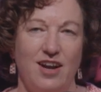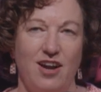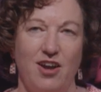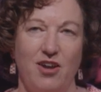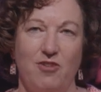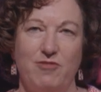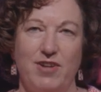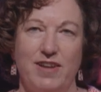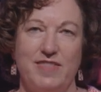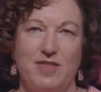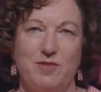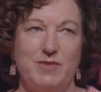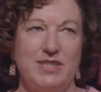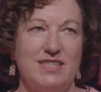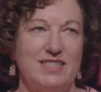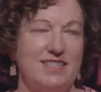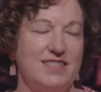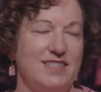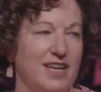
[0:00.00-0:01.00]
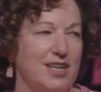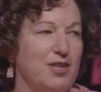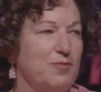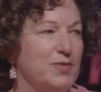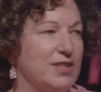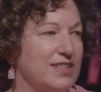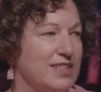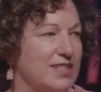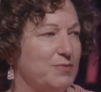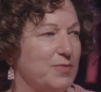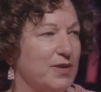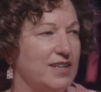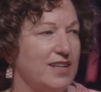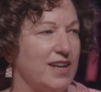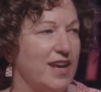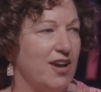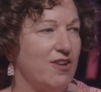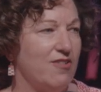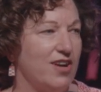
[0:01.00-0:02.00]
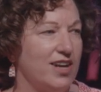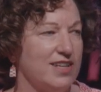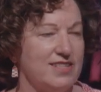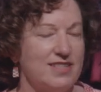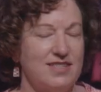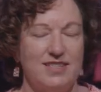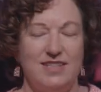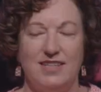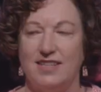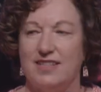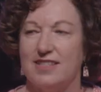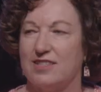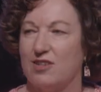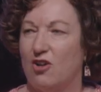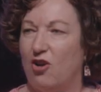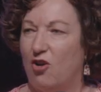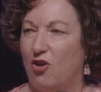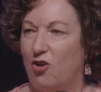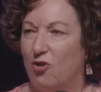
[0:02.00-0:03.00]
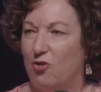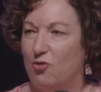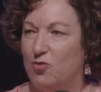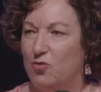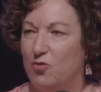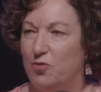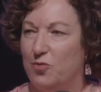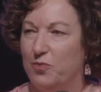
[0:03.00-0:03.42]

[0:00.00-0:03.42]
I read them as segments, but now I see it as a whole